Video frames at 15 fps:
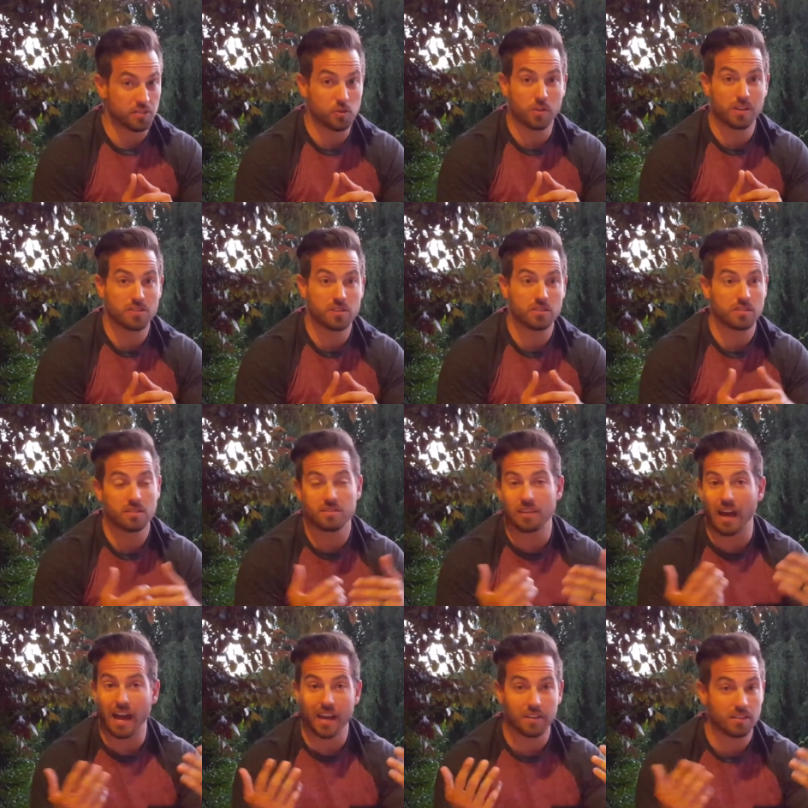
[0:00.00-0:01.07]
You can just
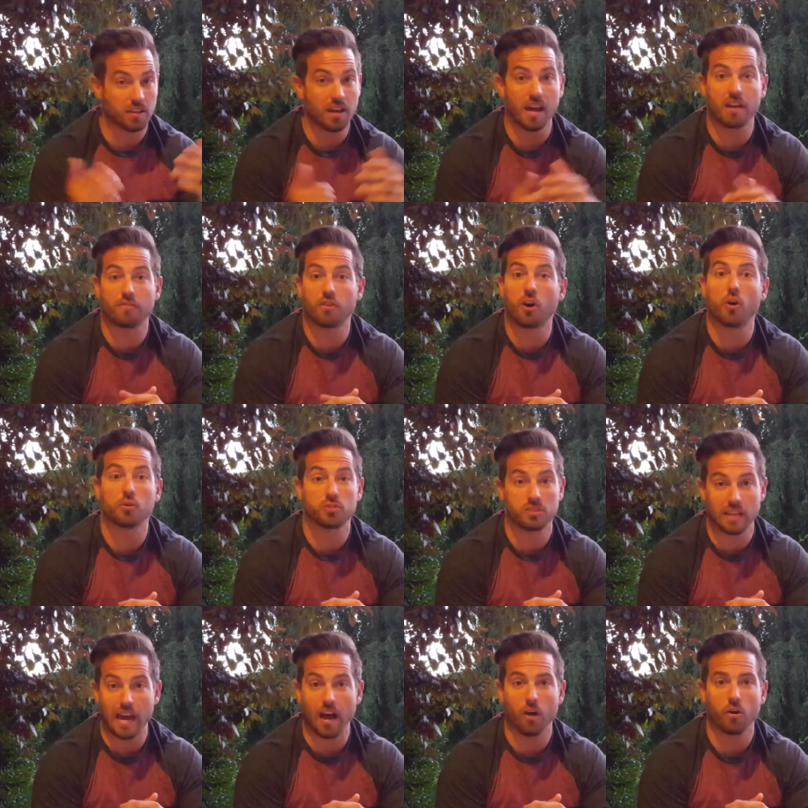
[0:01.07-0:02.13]
decide to kind of coast
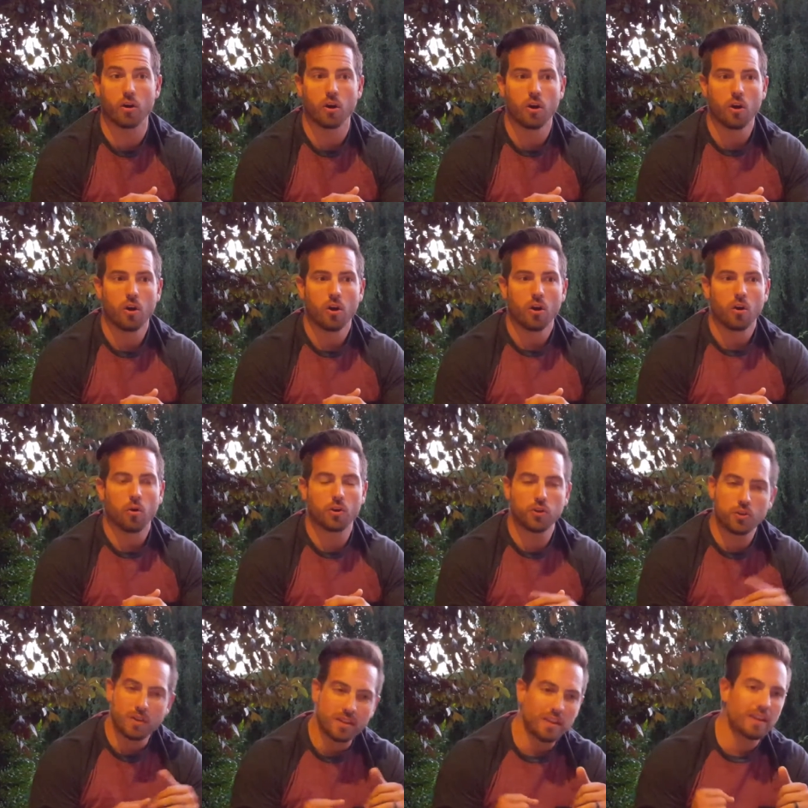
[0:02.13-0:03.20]
out, or you
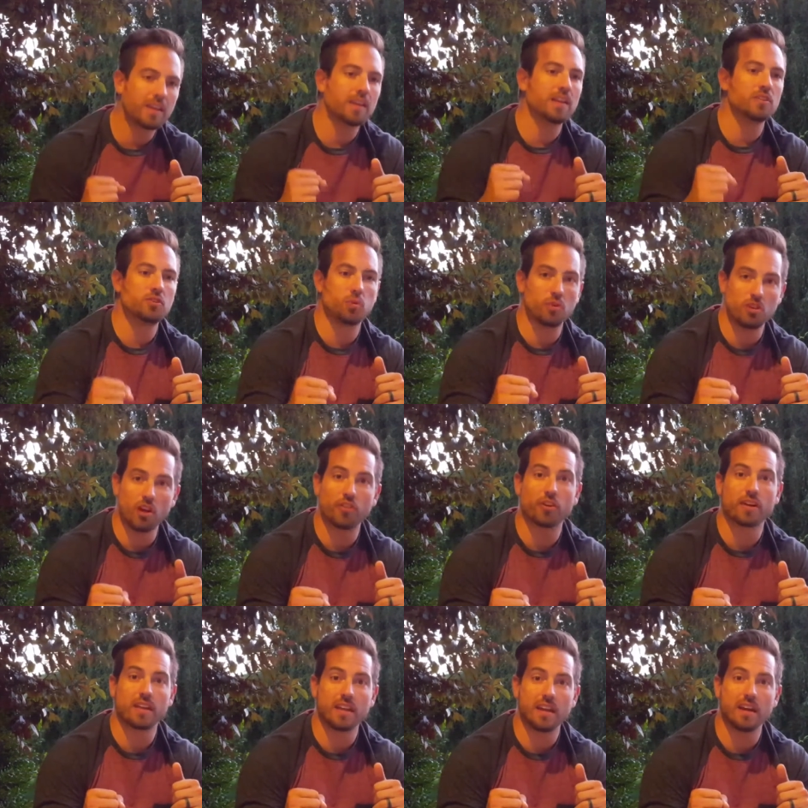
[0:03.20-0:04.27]
can kick it into another
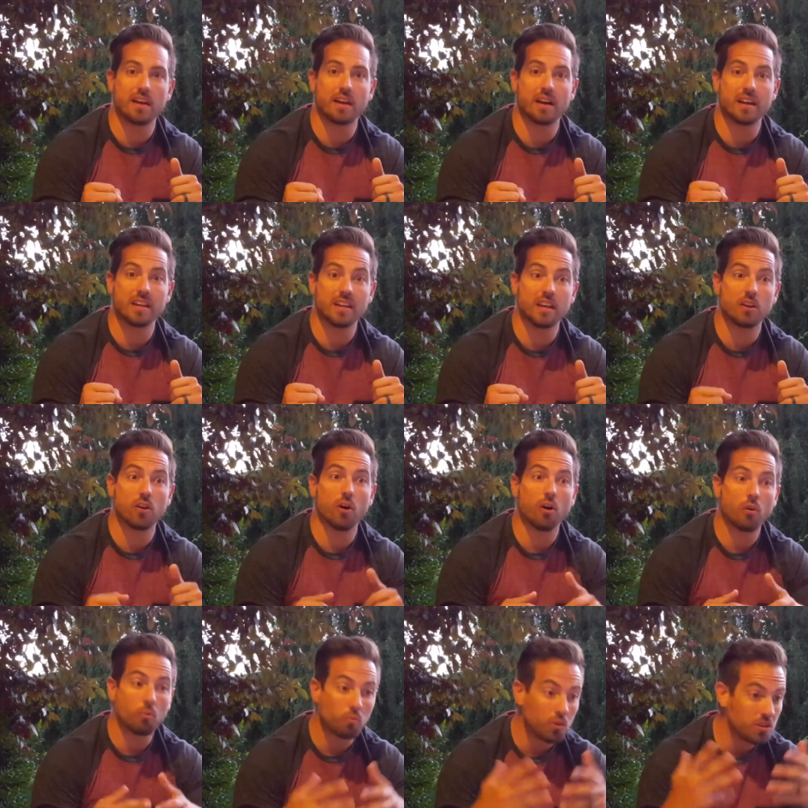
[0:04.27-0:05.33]
gear and get
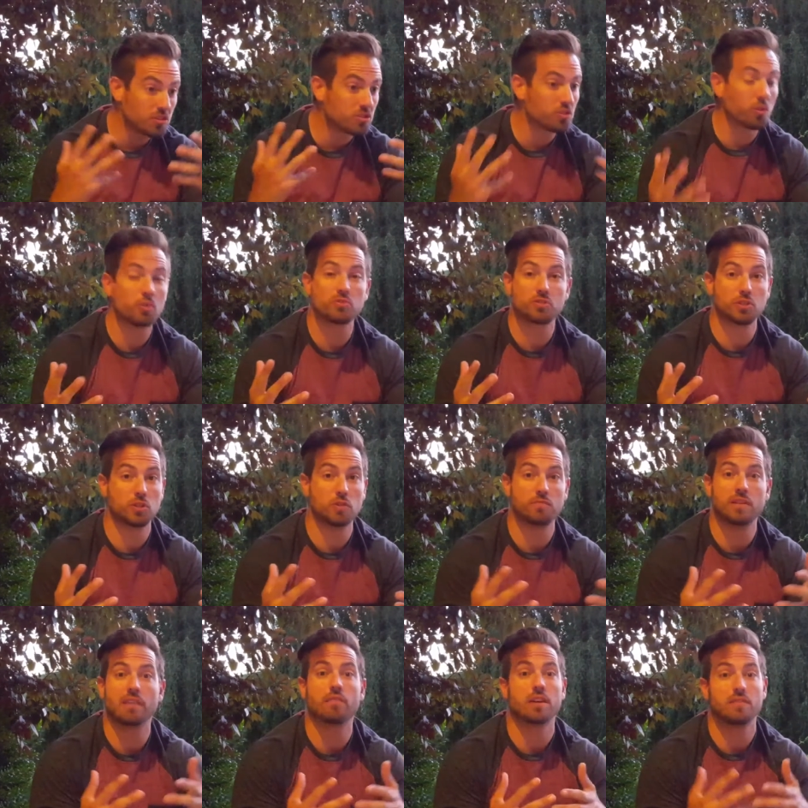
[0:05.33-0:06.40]
results that you've
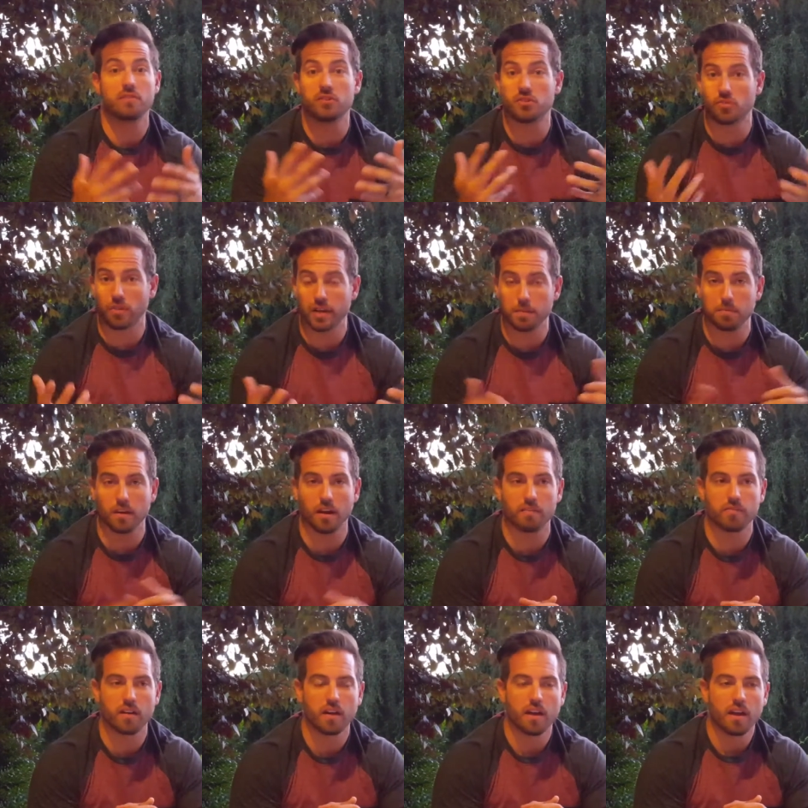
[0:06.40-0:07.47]
never even dreamed
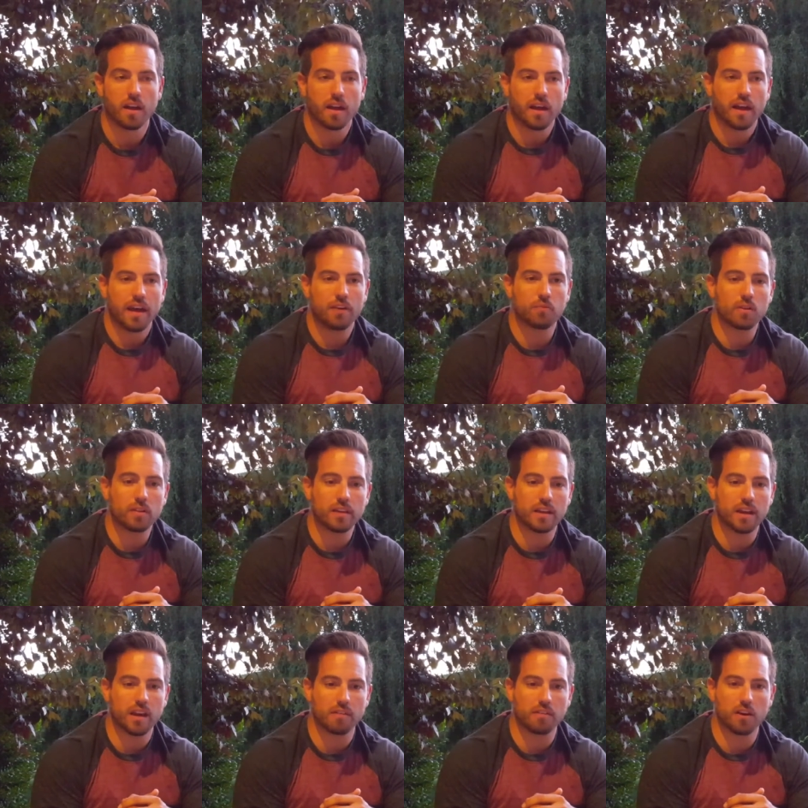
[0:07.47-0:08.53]
of. And really it
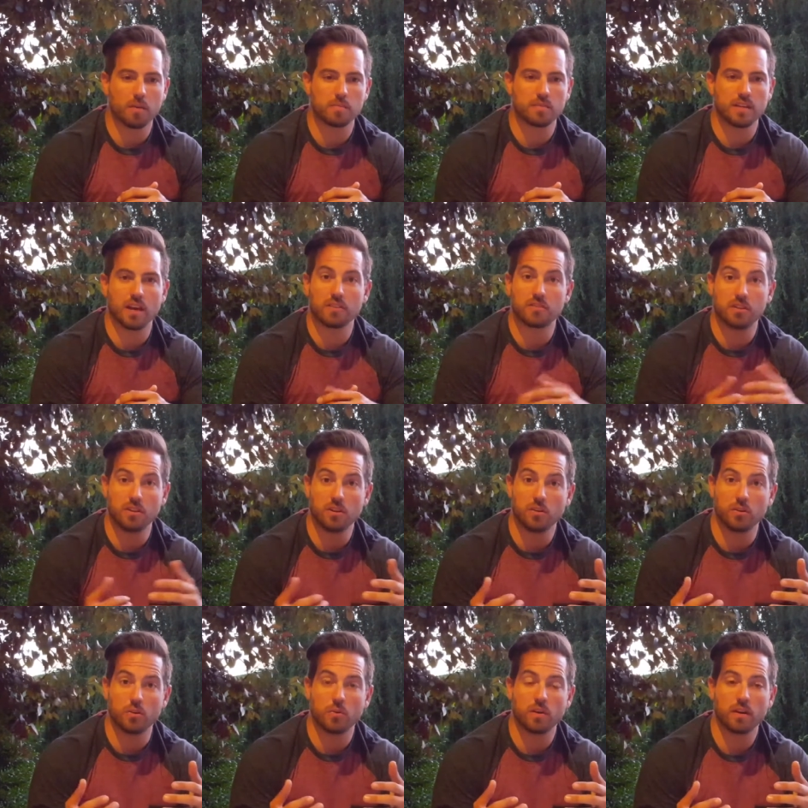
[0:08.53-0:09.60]
kind of comes down to
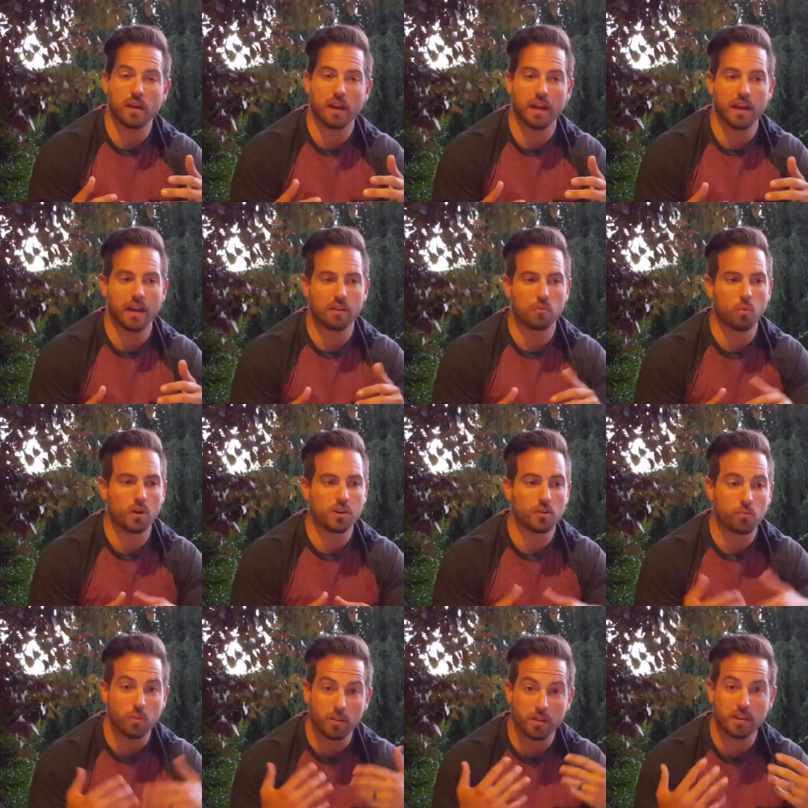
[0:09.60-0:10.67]
you and what
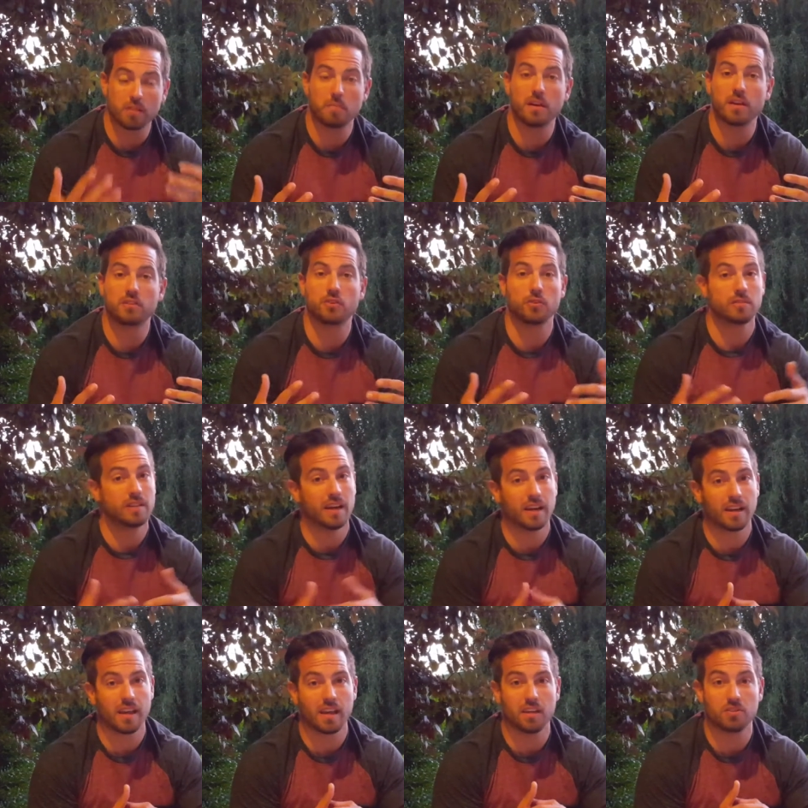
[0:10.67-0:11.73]
you're really committed to and
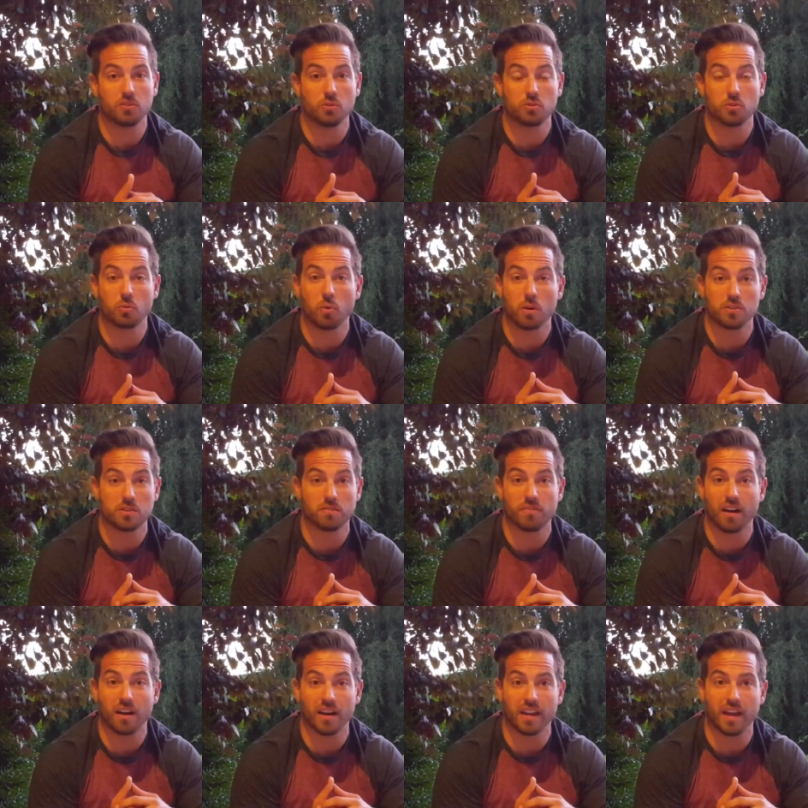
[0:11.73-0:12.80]
dedicated to towards the
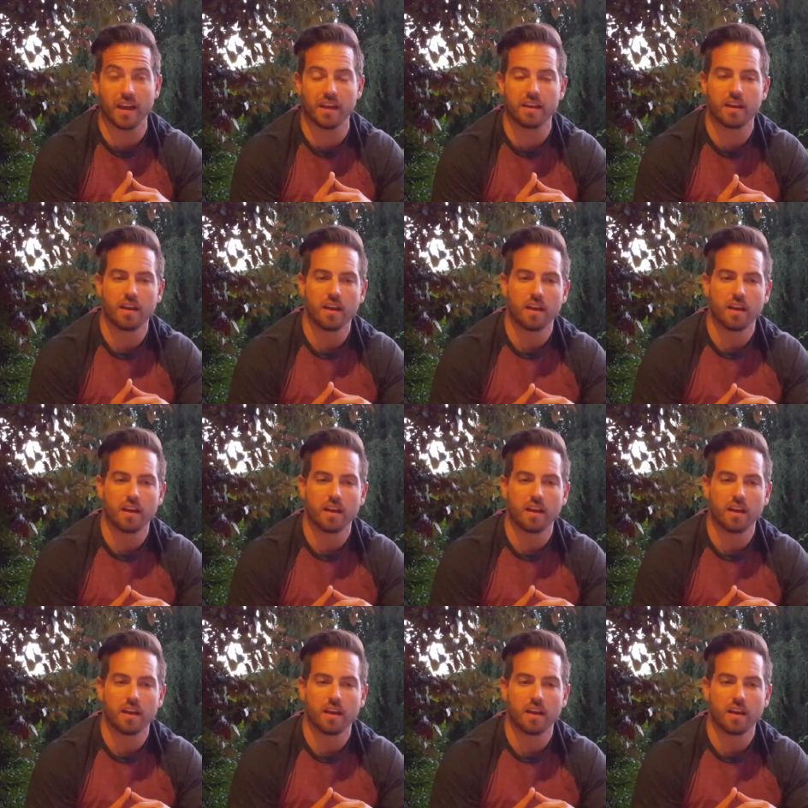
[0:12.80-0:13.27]
very end.